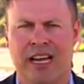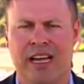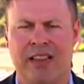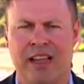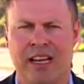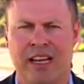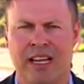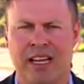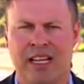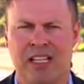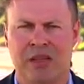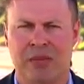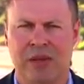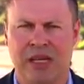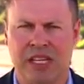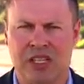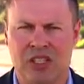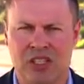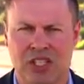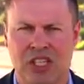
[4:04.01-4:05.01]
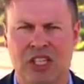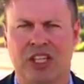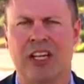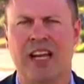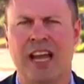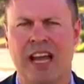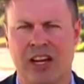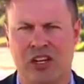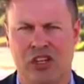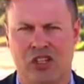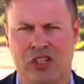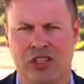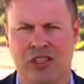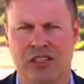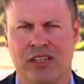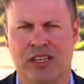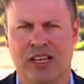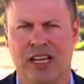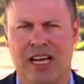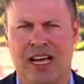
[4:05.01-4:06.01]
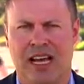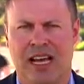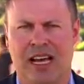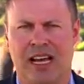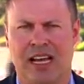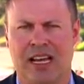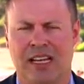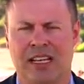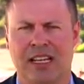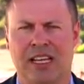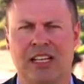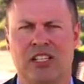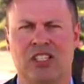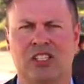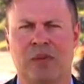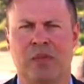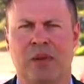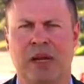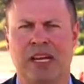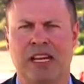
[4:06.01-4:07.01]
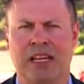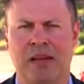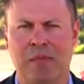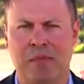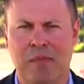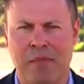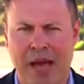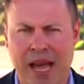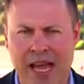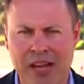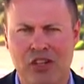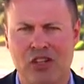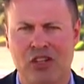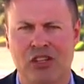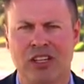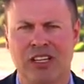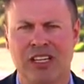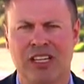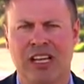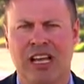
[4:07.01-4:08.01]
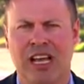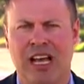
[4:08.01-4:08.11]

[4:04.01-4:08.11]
They need to be considered action. It needs to be compassionate,